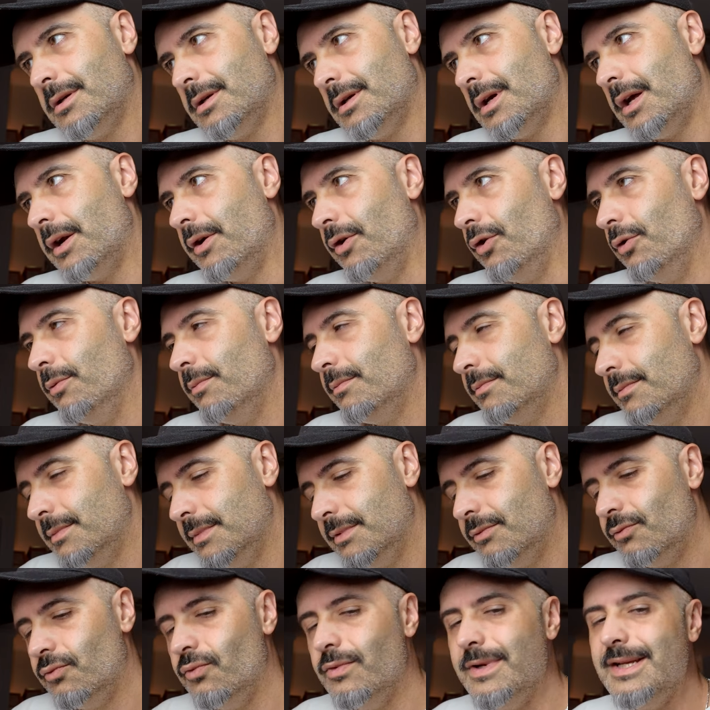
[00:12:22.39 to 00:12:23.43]
I don't know,
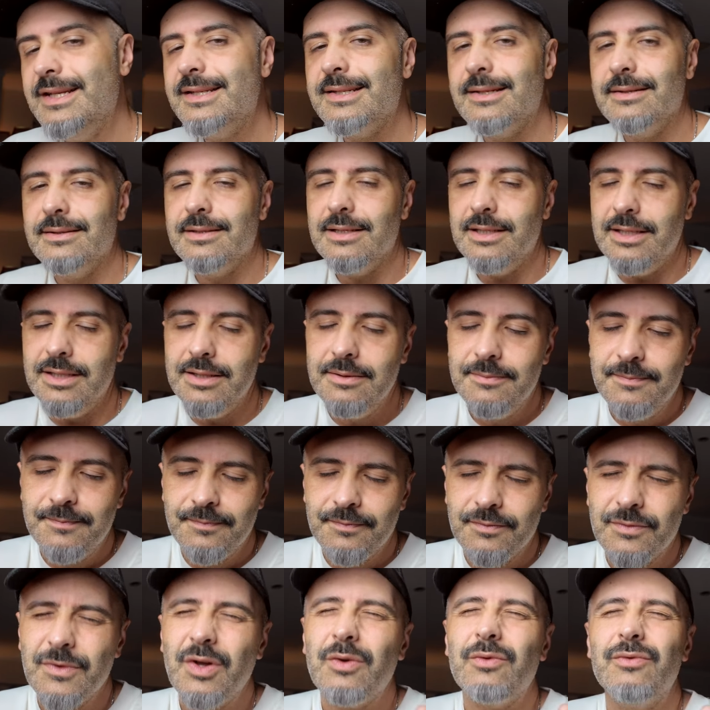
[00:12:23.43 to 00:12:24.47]
recently,
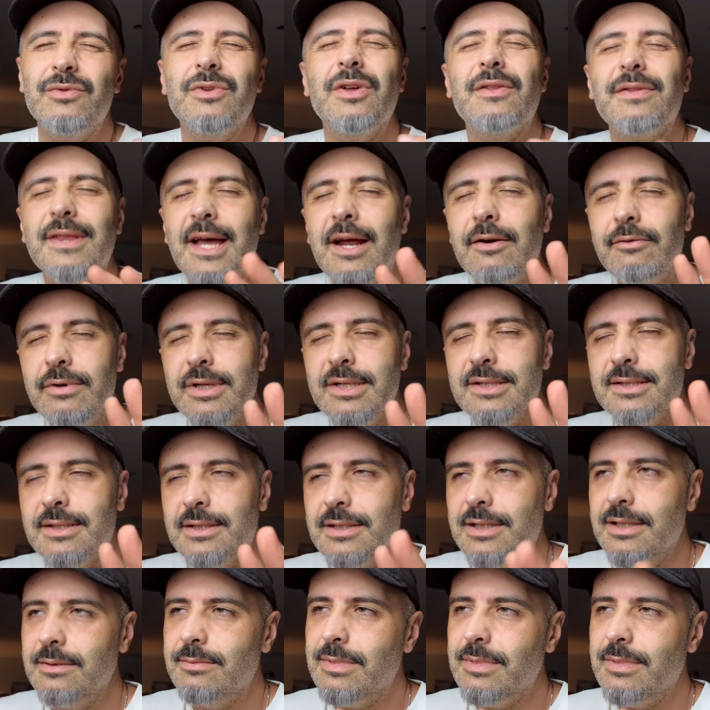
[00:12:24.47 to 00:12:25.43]
not not that recently,